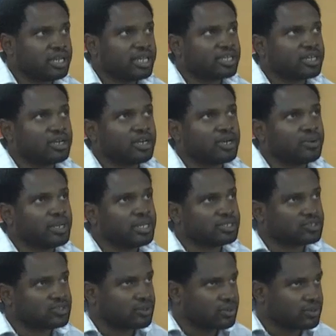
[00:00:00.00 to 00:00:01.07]
like a great
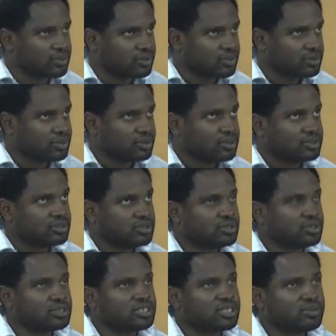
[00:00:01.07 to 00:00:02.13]
song.
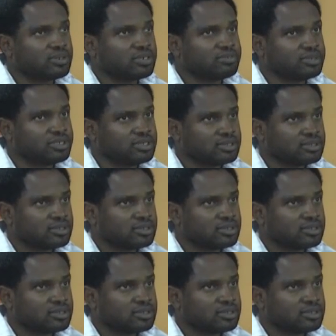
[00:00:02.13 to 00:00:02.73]
Do you understand what I mean?